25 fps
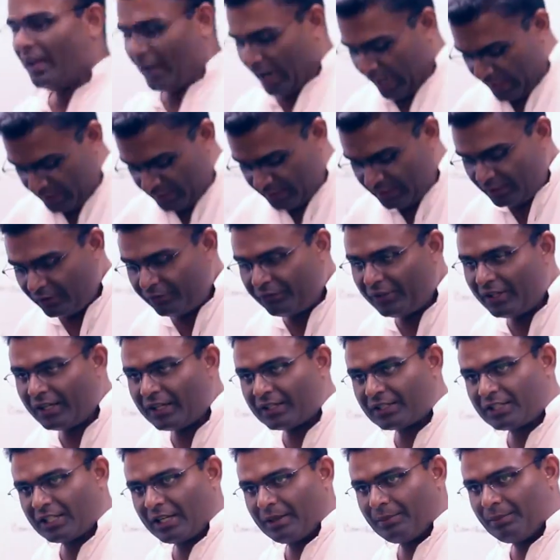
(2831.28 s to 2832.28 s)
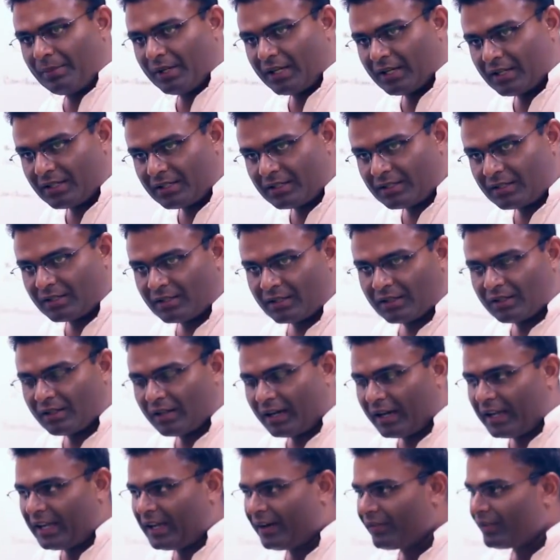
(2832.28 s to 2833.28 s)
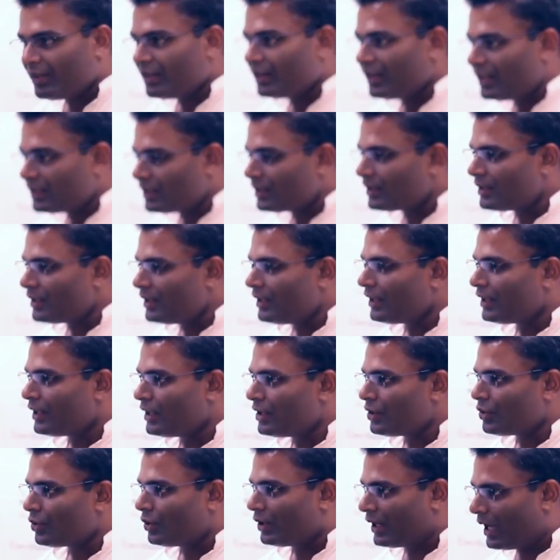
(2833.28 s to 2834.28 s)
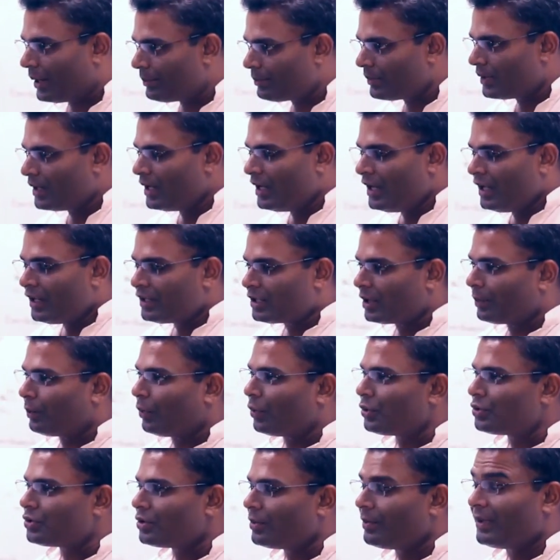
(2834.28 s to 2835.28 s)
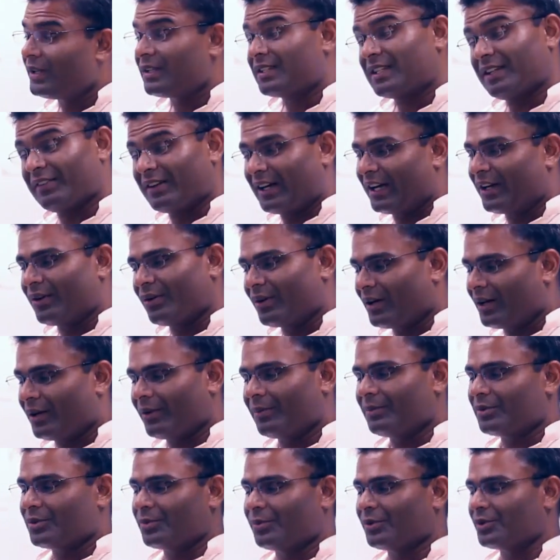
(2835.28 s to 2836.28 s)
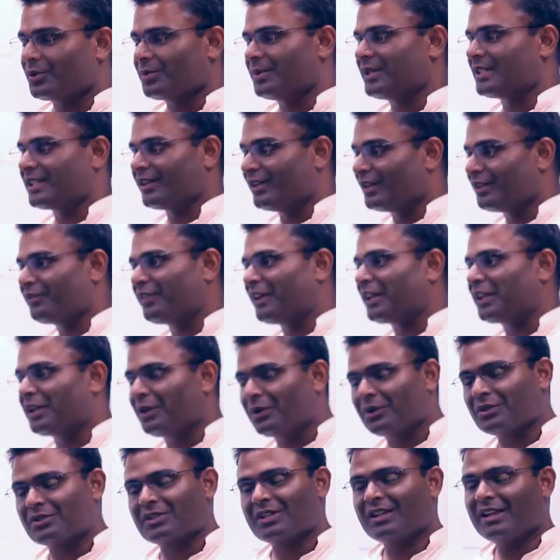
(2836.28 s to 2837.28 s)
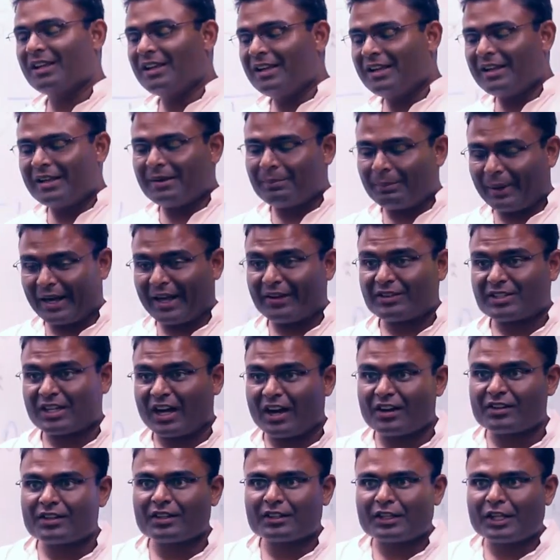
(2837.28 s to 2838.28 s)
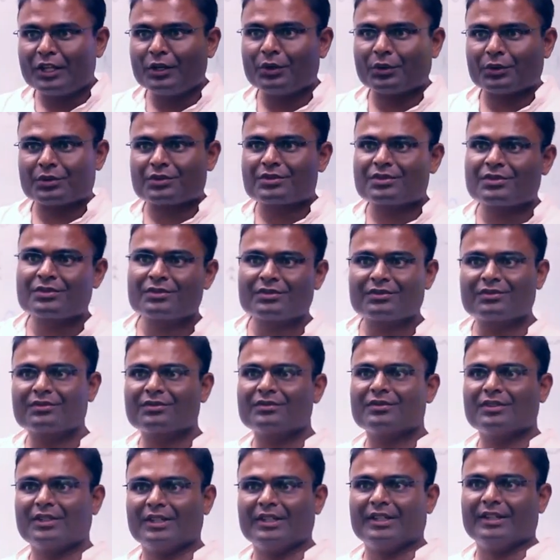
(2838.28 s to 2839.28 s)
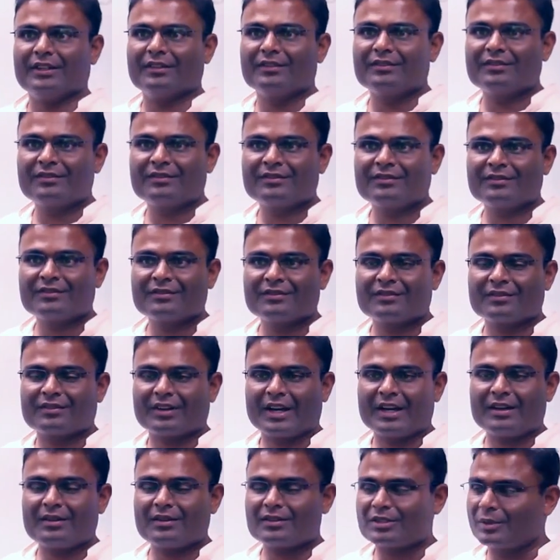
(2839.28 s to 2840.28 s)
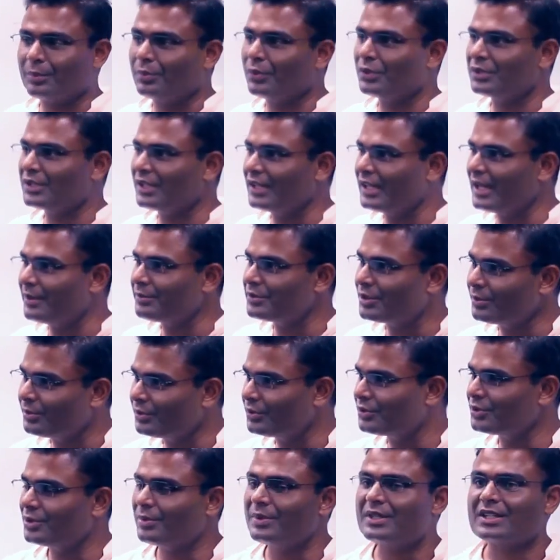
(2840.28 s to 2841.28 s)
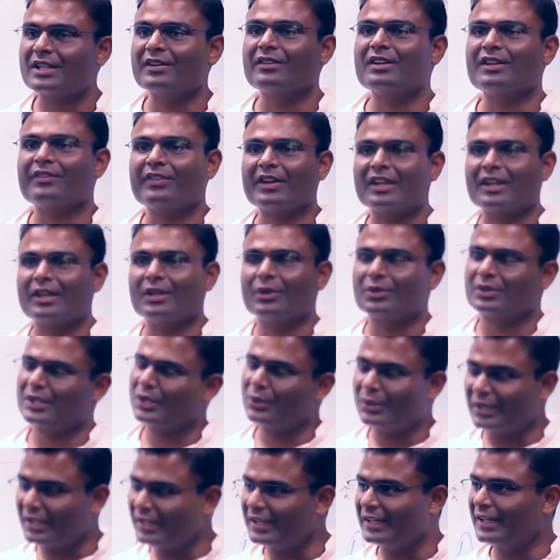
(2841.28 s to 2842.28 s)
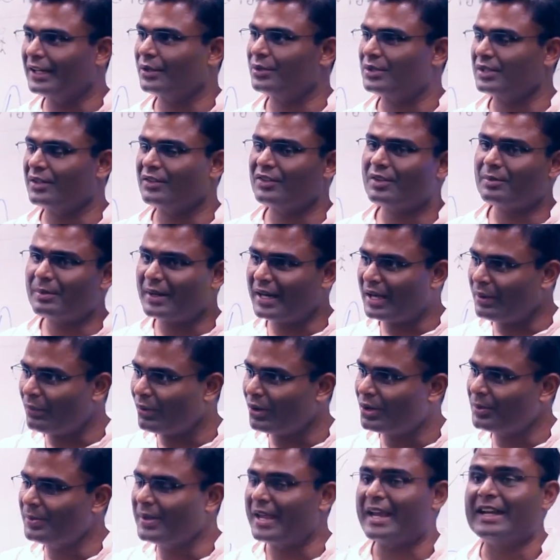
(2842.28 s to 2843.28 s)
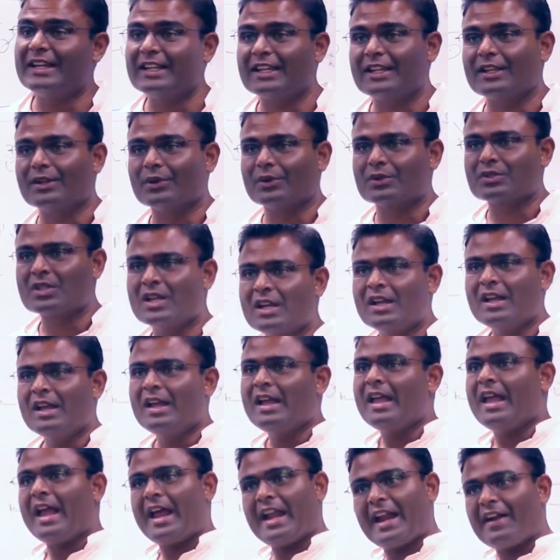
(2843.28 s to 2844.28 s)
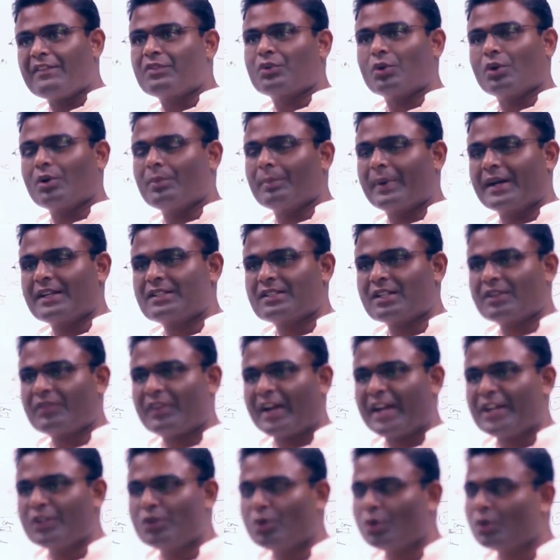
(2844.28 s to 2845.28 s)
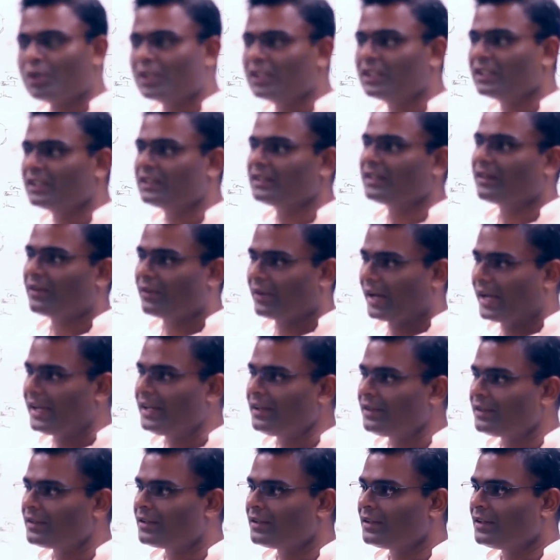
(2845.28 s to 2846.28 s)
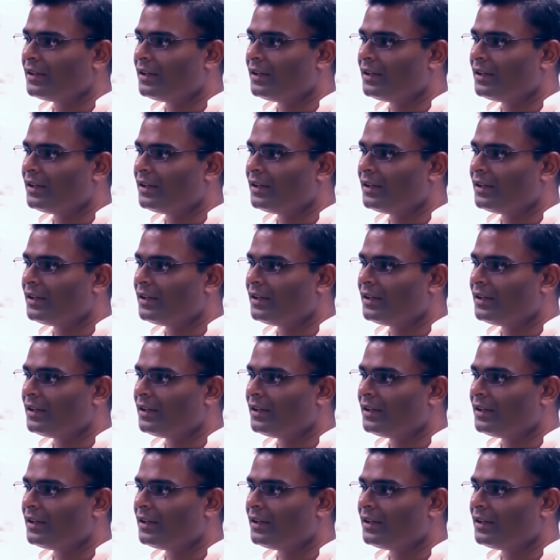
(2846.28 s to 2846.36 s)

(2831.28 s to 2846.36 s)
I still feel ashamed because I haven't necessarily controlled. I'm supposed to be, I don't know how I'm supposed to be, 75 kilos. But I was 100 kilos earlier. Right? Supposedly, I'm supposed to be 75 kilos. Everything I get is 70, but I want to be 80 kilos. And I've told myself, I don't earn the right